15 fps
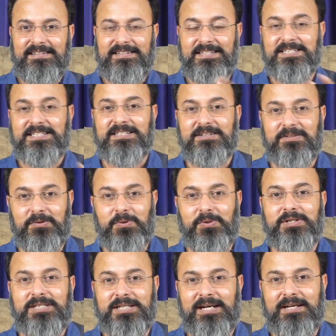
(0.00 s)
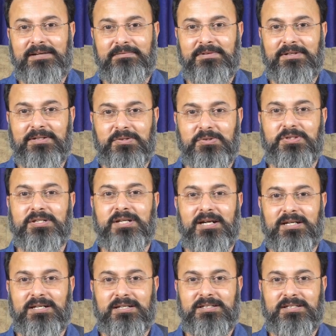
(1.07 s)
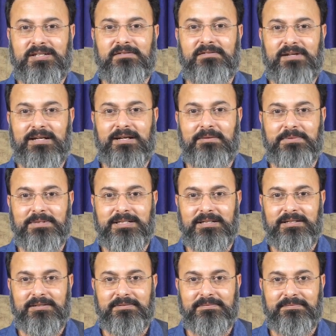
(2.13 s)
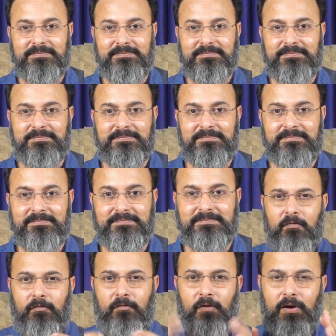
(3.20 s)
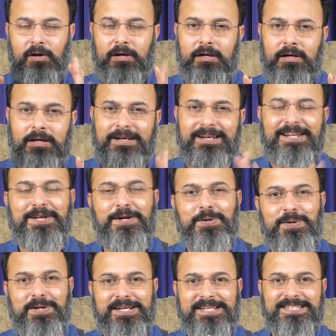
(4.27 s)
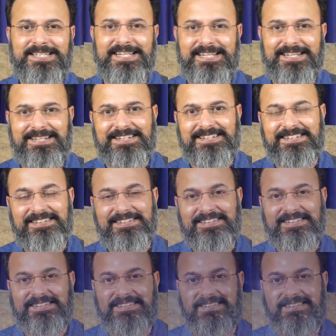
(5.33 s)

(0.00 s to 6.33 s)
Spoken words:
This is a good time to start Shivling Abhishek. For Leo Ascendant,